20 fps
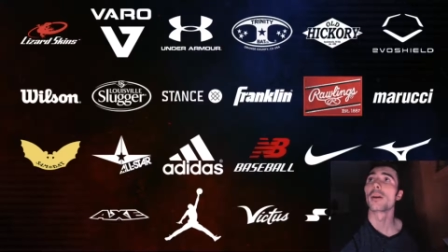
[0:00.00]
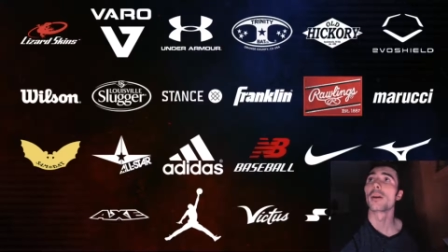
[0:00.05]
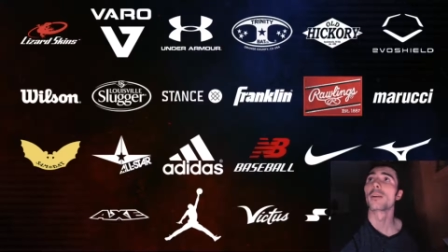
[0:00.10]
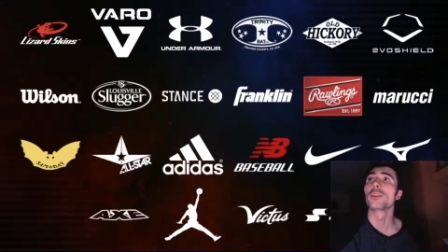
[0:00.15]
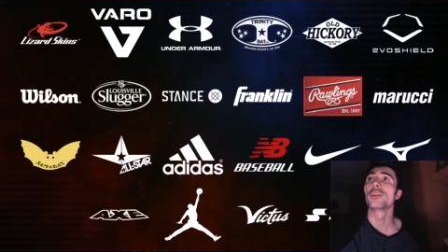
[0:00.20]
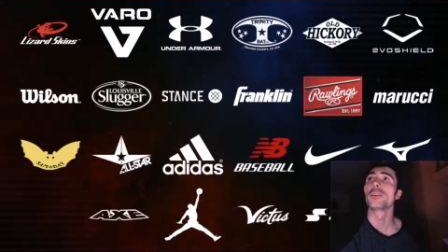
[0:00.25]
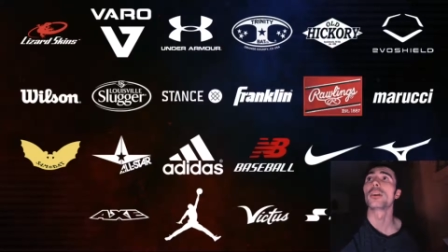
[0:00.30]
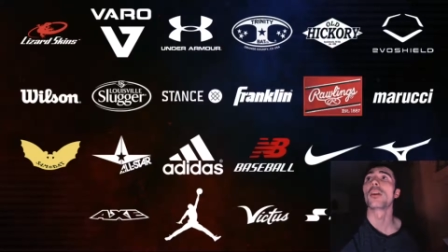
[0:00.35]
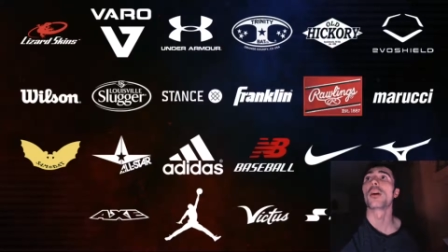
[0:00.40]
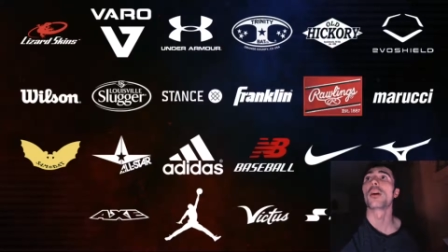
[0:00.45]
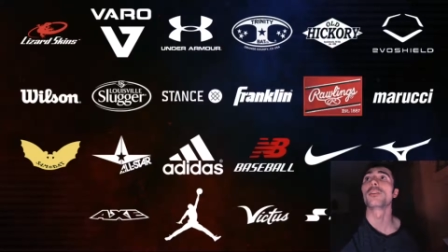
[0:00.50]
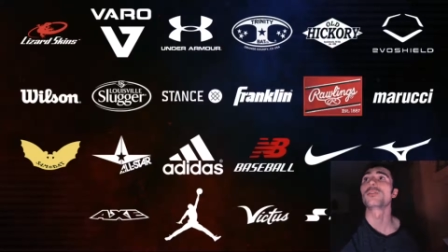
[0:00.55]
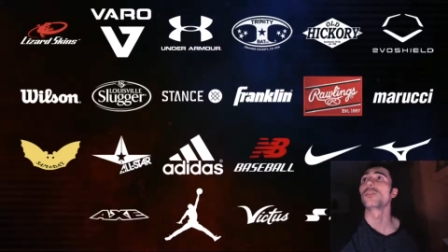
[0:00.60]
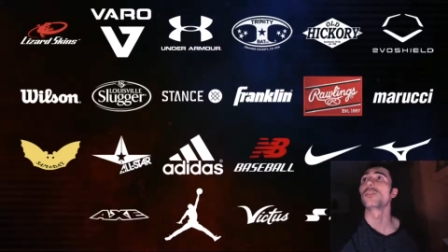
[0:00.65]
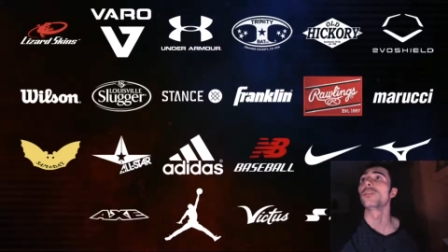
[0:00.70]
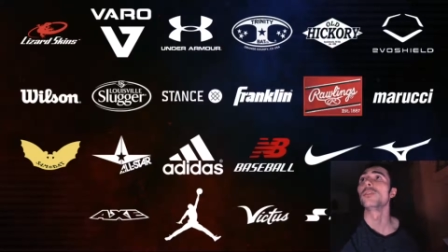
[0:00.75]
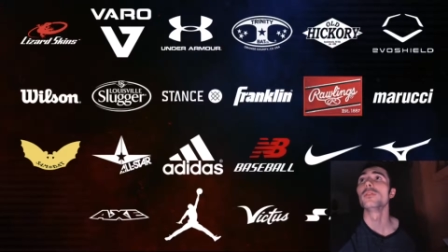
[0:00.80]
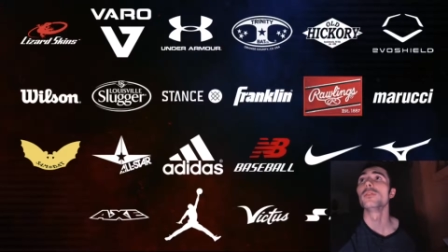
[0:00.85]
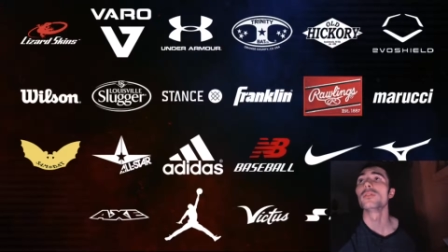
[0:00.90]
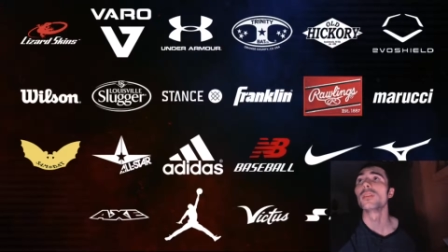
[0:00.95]
You can also
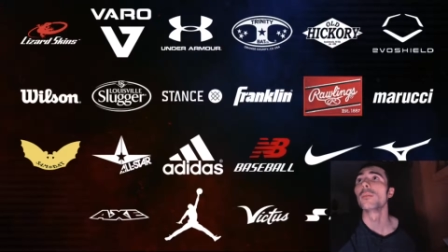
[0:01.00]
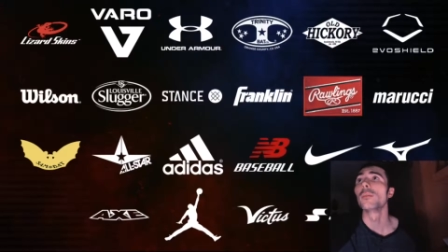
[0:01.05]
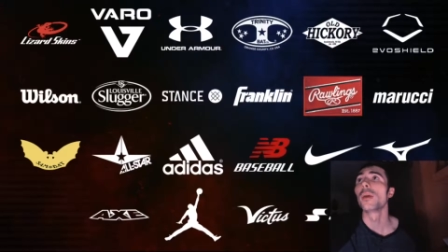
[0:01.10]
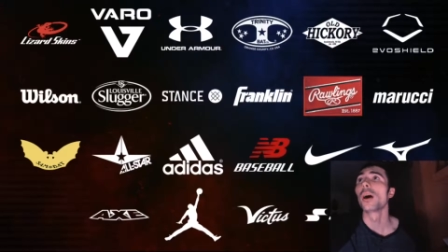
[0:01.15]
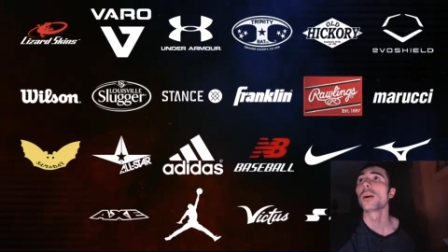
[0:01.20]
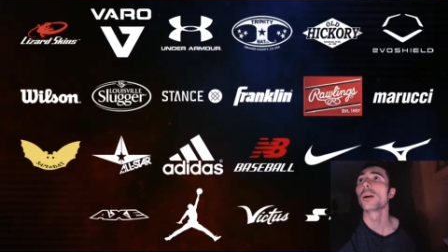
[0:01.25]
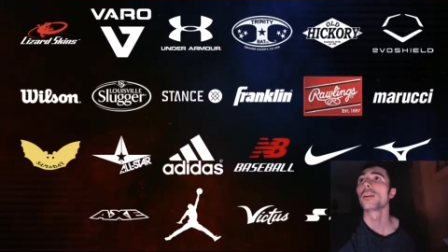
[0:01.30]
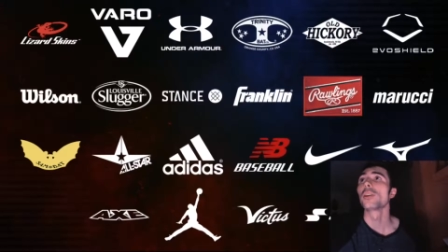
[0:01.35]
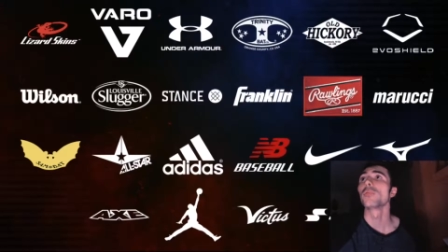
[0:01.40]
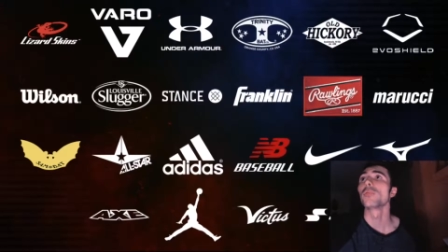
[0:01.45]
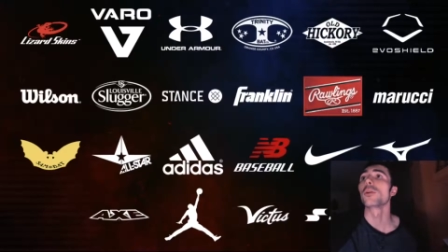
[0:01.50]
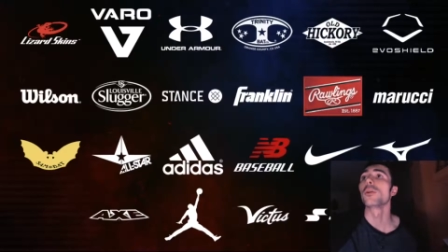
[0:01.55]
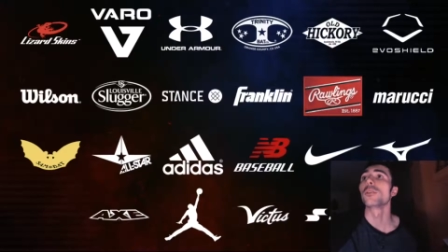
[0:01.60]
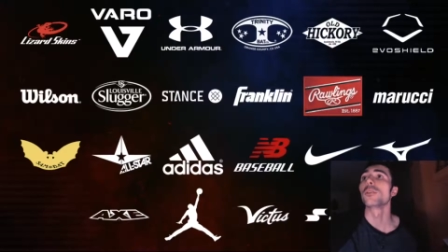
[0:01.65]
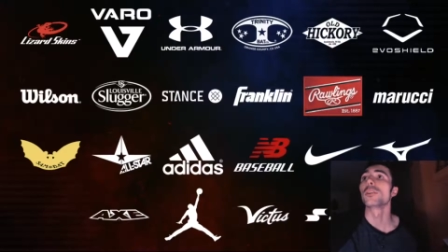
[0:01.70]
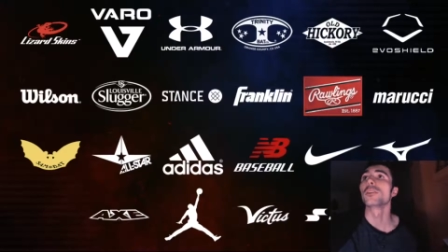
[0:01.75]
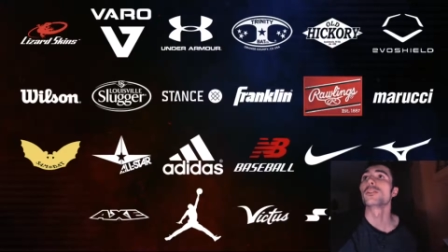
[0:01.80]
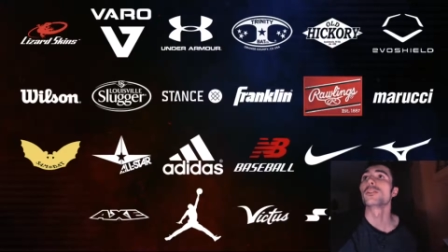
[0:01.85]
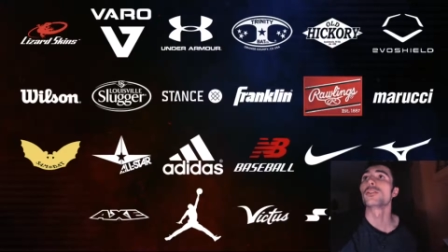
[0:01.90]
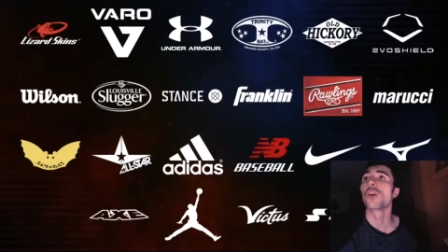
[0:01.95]
use them on your Road to
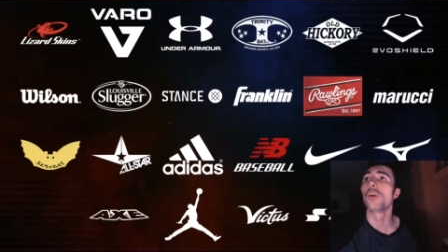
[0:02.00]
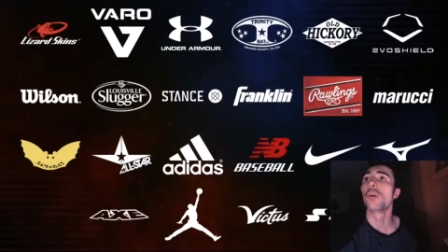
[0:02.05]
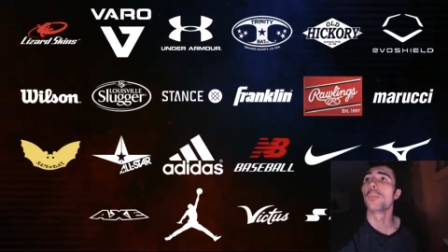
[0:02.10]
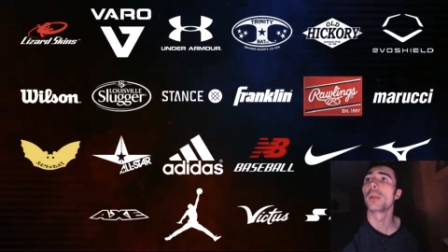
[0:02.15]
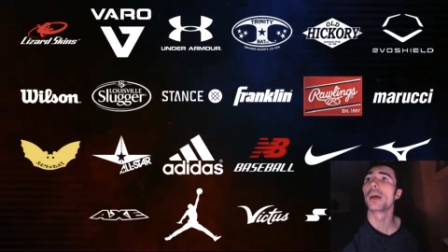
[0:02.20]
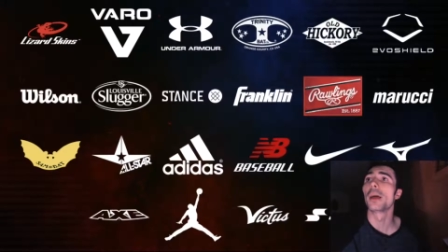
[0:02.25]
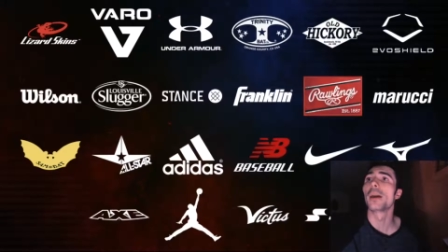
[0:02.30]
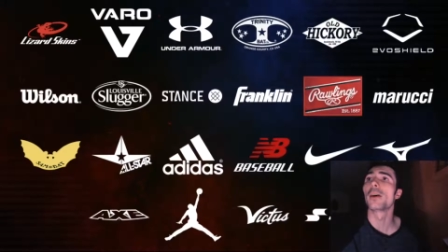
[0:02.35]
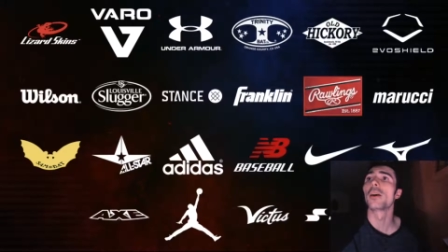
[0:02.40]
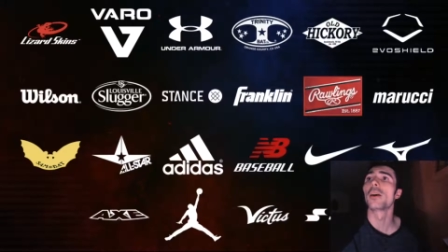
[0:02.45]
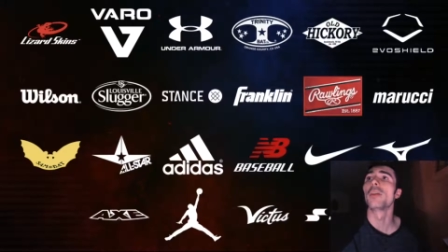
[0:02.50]
the Show player, of